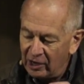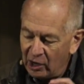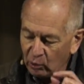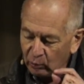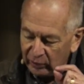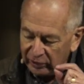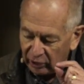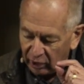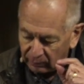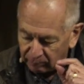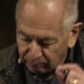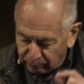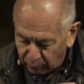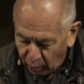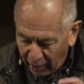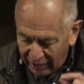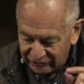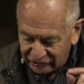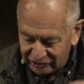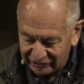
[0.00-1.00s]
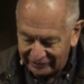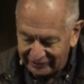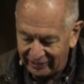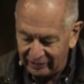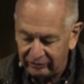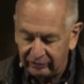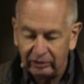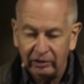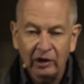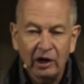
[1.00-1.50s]
we are brought
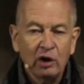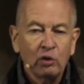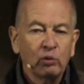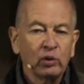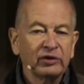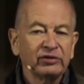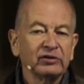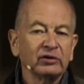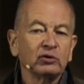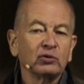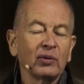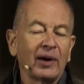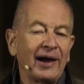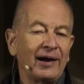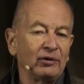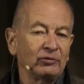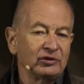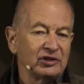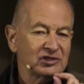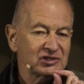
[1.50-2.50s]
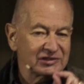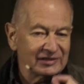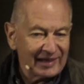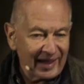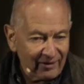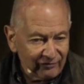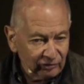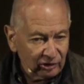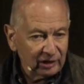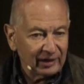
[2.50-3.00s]
together where the ground is
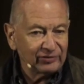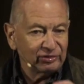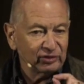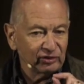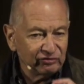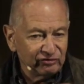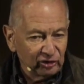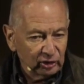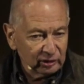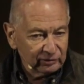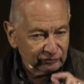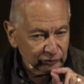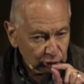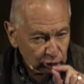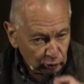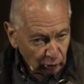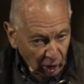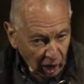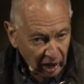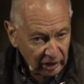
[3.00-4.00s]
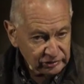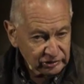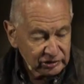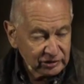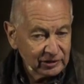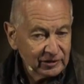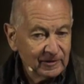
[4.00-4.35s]
level at the foot of the cross.